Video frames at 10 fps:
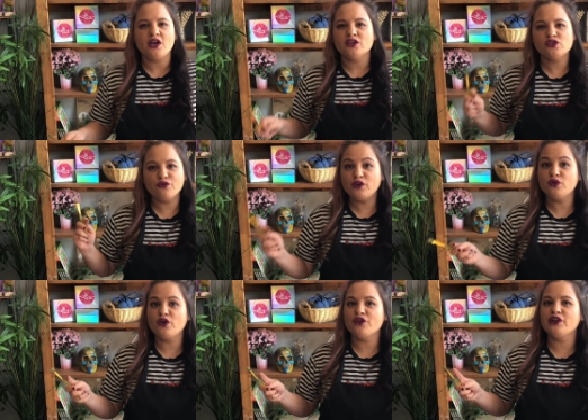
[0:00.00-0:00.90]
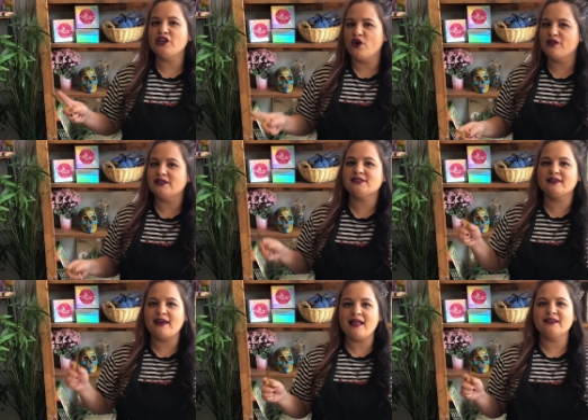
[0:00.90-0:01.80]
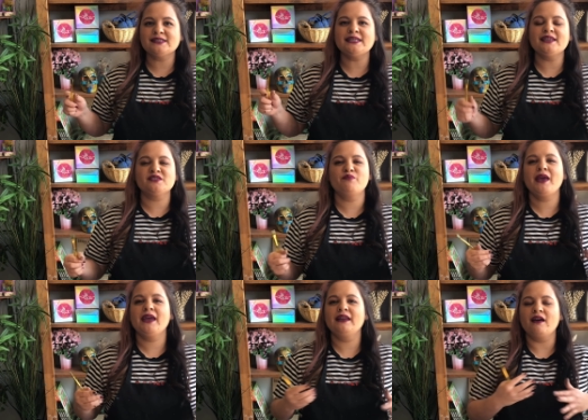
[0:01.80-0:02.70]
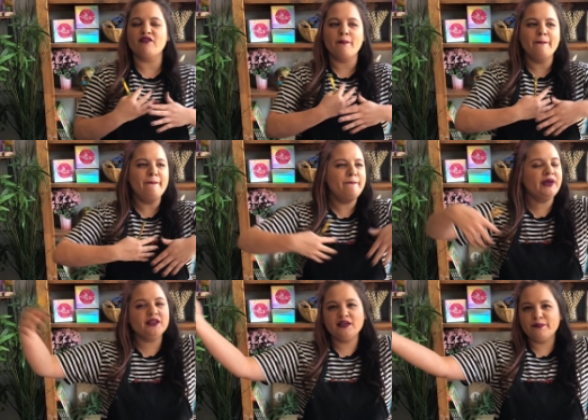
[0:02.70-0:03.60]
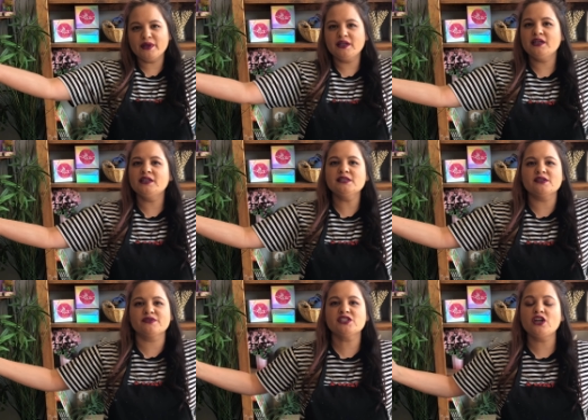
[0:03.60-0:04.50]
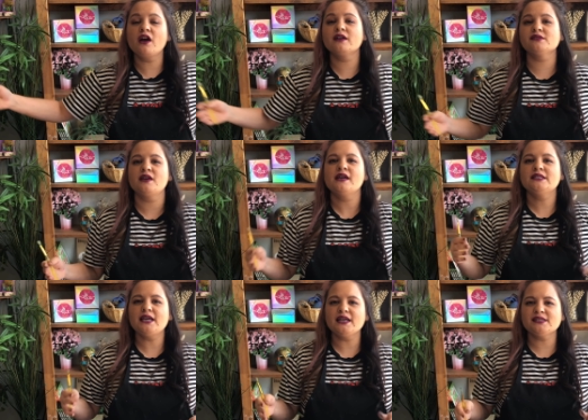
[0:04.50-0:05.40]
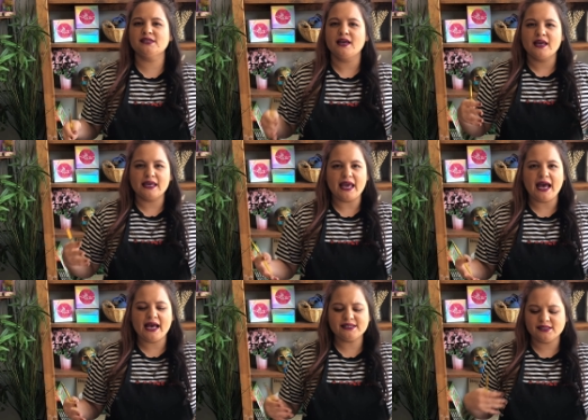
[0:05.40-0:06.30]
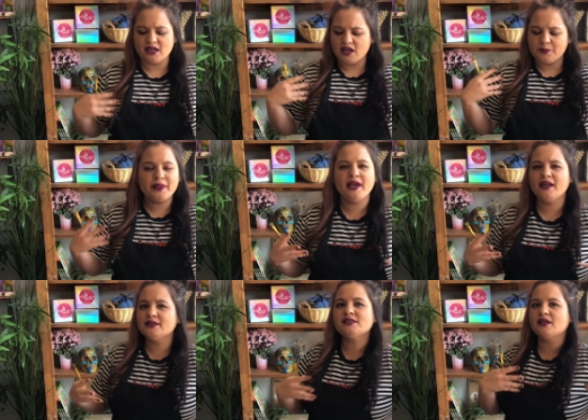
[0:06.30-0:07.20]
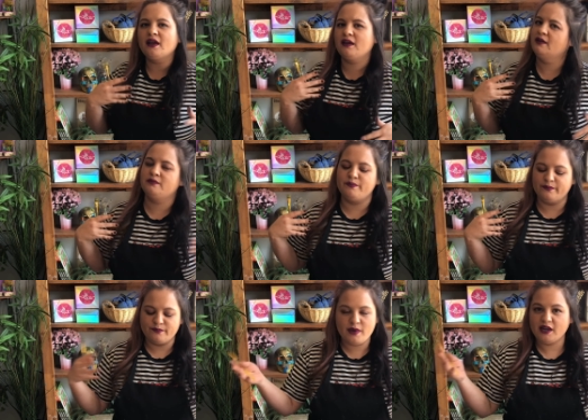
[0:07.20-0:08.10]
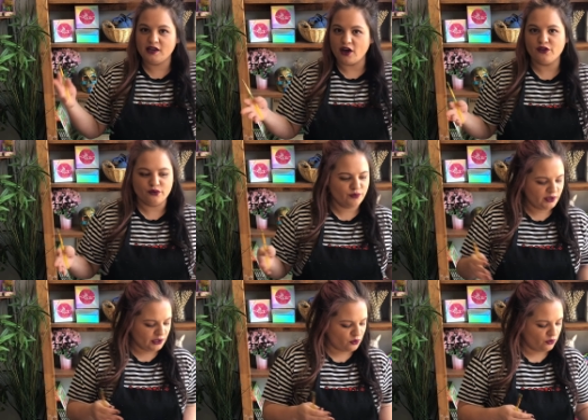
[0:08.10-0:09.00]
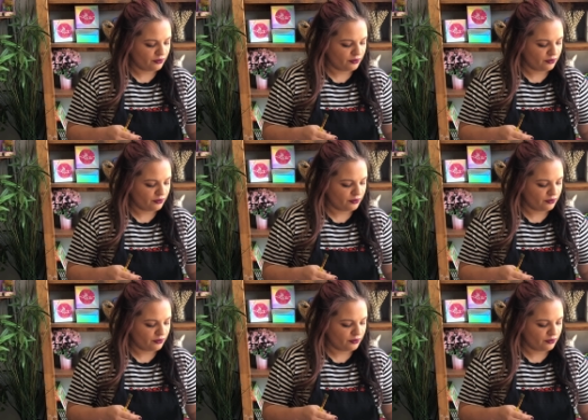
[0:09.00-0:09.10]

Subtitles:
So if you don't already know this, the galaxy is made of a million billions of stars, dust, gas, planets, and many other really cool